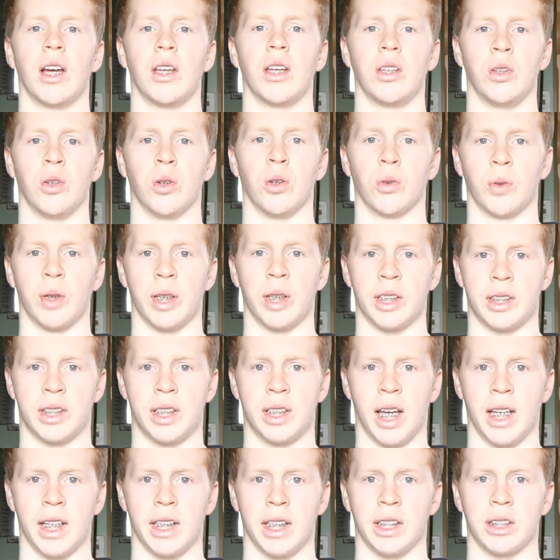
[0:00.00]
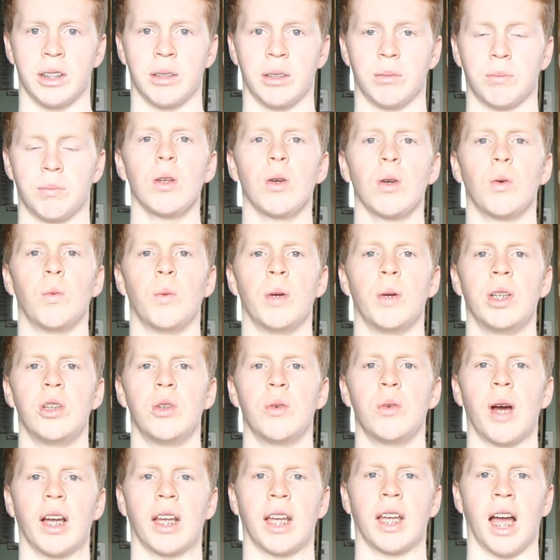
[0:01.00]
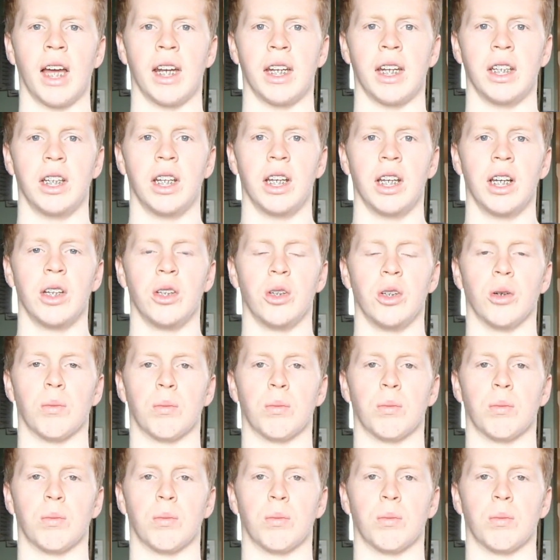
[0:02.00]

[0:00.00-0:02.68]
your rest days. When you are cutting, your